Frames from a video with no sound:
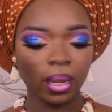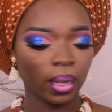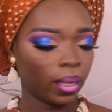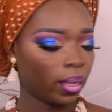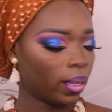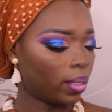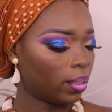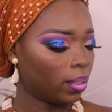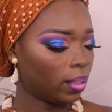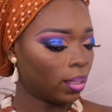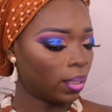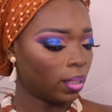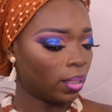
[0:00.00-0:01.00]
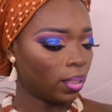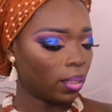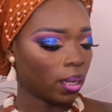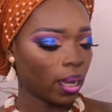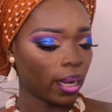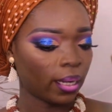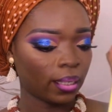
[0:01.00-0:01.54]
my
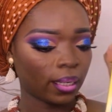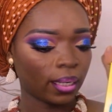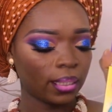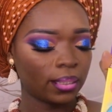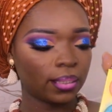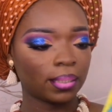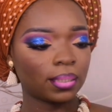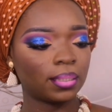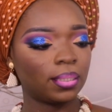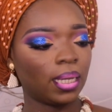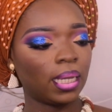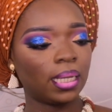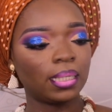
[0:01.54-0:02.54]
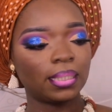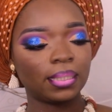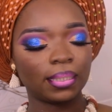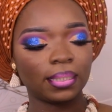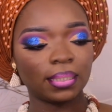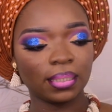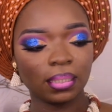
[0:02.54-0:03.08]
highlights, and
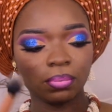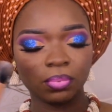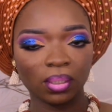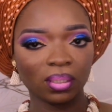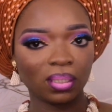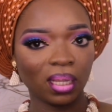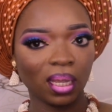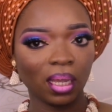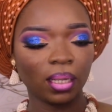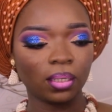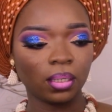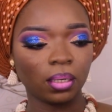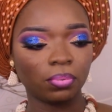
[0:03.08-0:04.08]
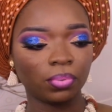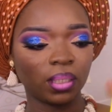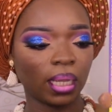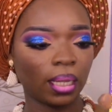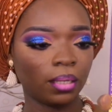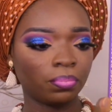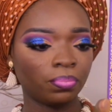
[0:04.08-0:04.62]
this is, I'm just taking
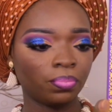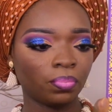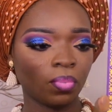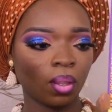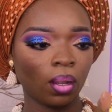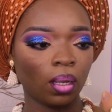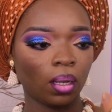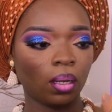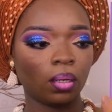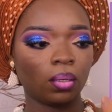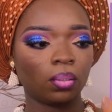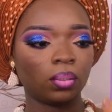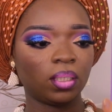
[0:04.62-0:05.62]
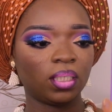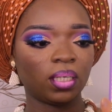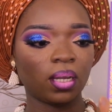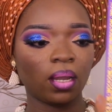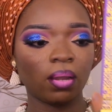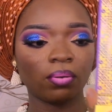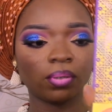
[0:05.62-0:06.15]
the
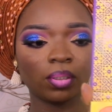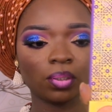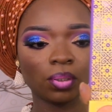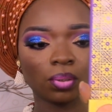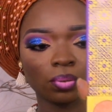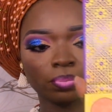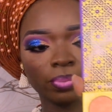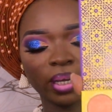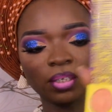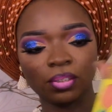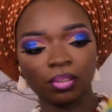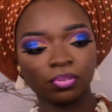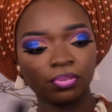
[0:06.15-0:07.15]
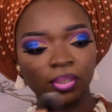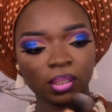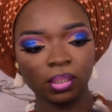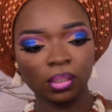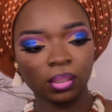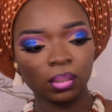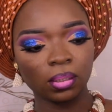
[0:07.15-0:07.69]
Shahara 2 by
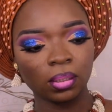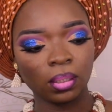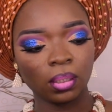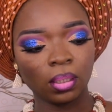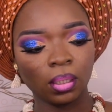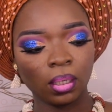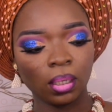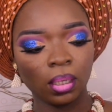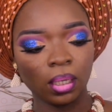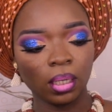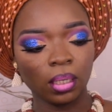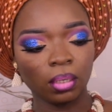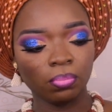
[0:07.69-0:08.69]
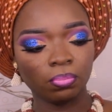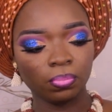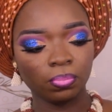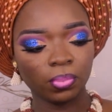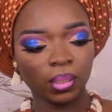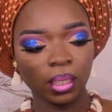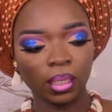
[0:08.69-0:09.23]
Juvia's, and I'm
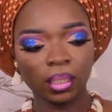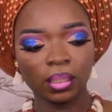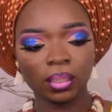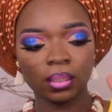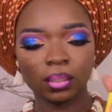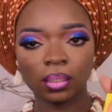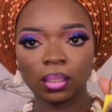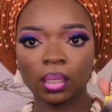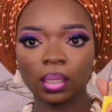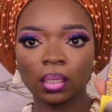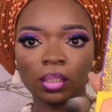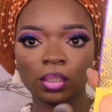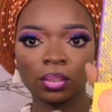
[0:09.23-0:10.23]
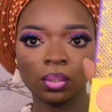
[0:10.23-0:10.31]
taking these three